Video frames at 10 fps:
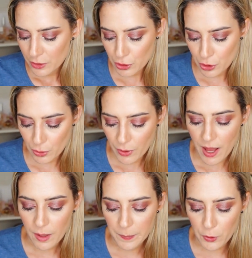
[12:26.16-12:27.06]
to
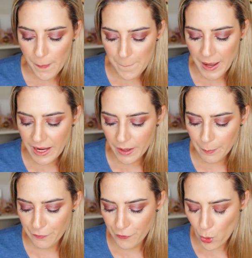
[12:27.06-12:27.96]
help grip
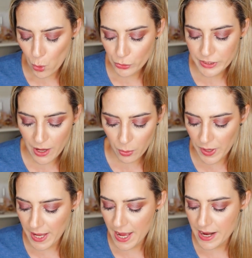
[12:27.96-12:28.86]
makeup for all day
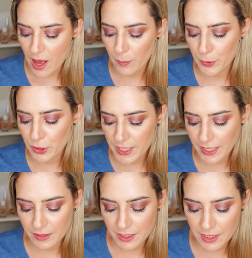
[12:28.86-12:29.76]
wear and help
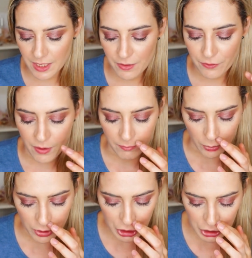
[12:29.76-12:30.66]
protect the skin from
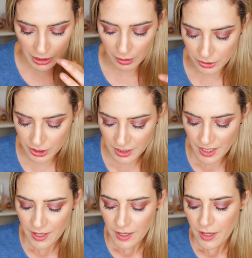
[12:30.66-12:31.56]
moisture loss.
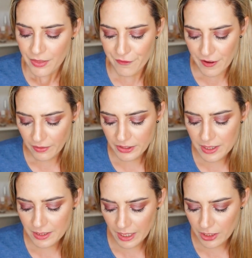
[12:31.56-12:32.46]
The
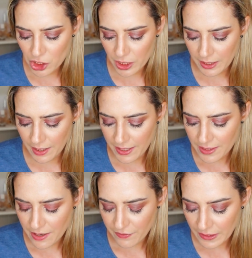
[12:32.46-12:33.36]
velvety texture
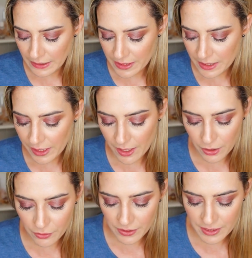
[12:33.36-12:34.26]
glides effortlessly
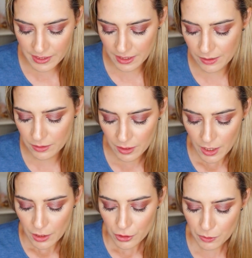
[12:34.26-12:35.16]
over the skin,
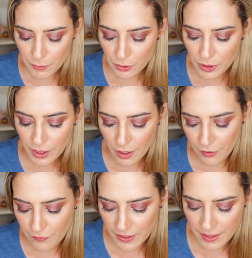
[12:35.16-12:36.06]
smoothing
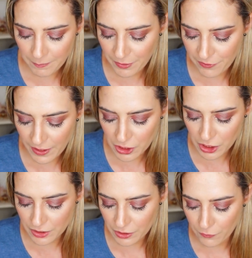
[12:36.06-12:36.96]
over
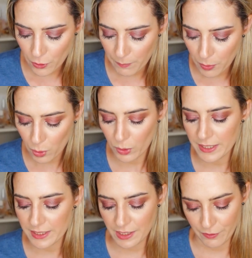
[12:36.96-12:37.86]
imperfections for a
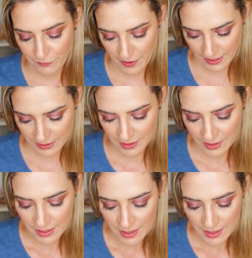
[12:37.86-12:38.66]
poreless effect.